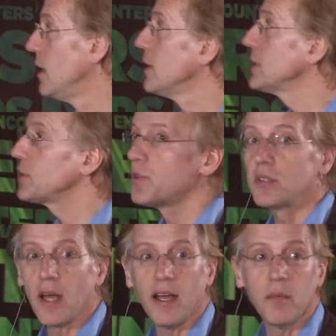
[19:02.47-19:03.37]
that actually
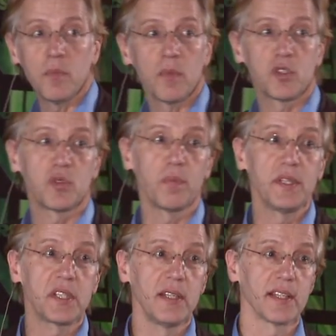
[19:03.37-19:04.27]
time should be
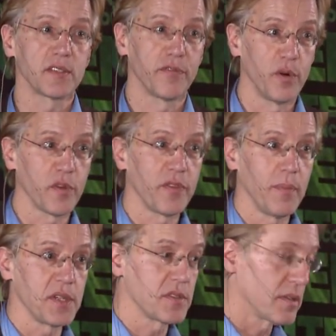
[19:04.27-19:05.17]
seen as the fourth
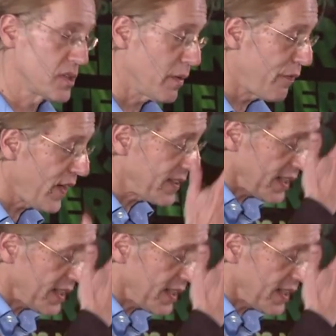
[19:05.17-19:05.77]
dimension. So in fact,